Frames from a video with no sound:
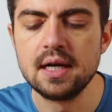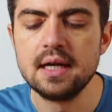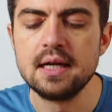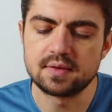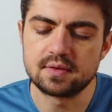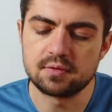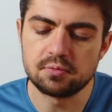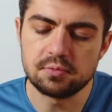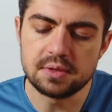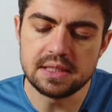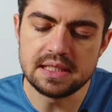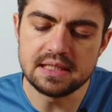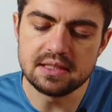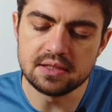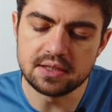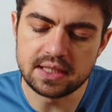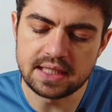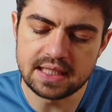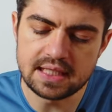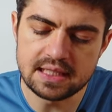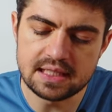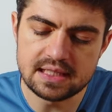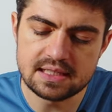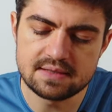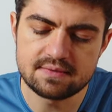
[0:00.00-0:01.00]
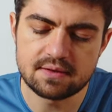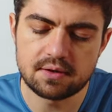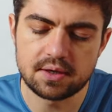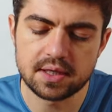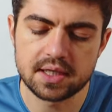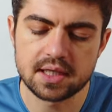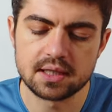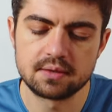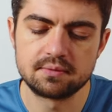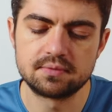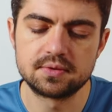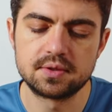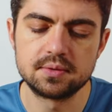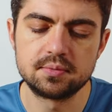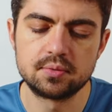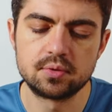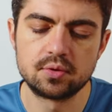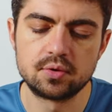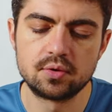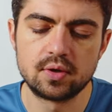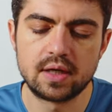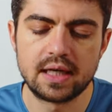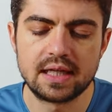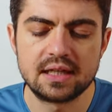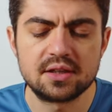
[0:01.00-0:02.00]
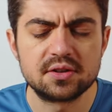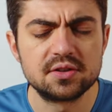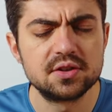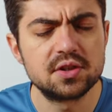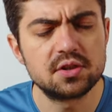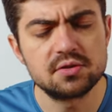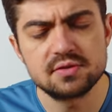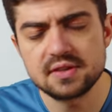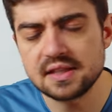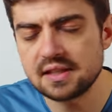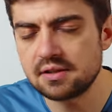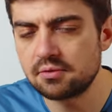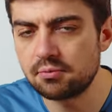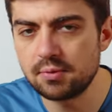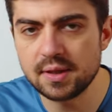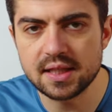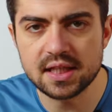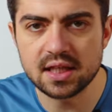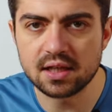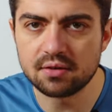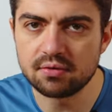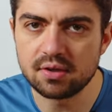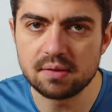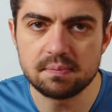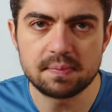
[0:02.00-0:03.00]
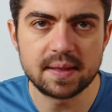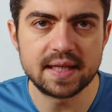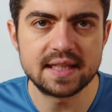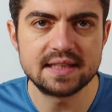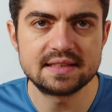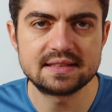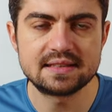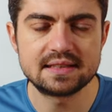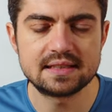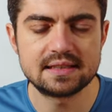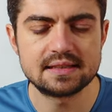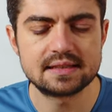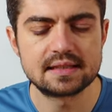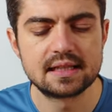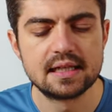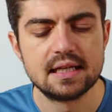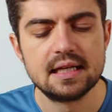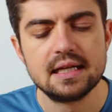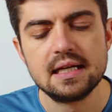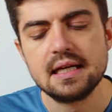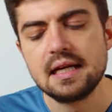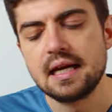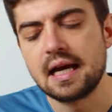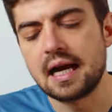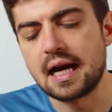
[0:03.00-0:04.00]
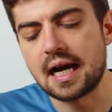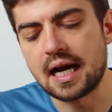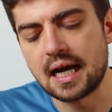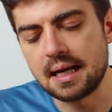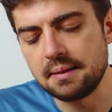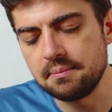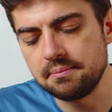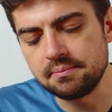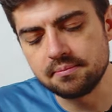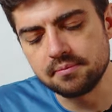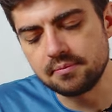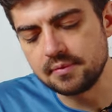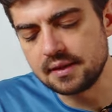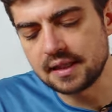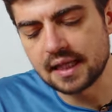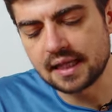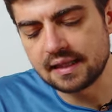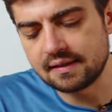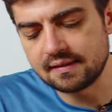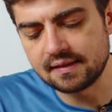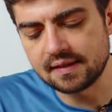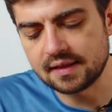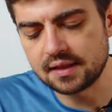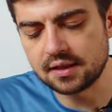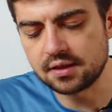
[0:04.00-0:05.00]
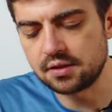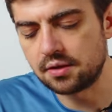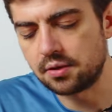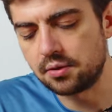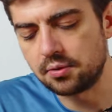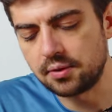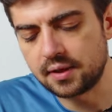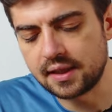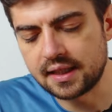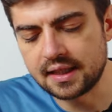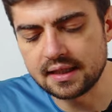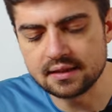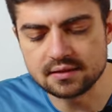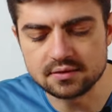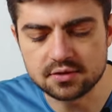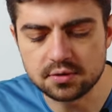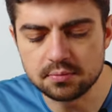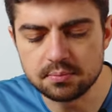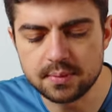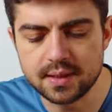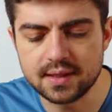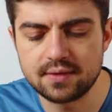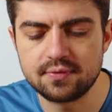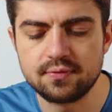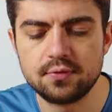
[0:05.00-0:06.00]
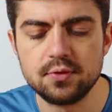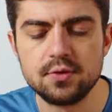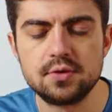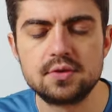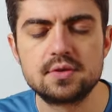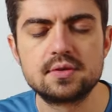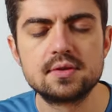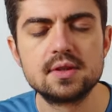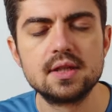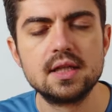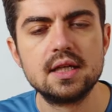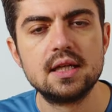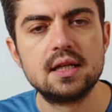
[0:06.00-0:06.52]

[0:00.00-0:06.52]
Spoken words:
But really, the heel is very comfortable. And on those recovery paces, I'm landing, you know, heel to midfoot.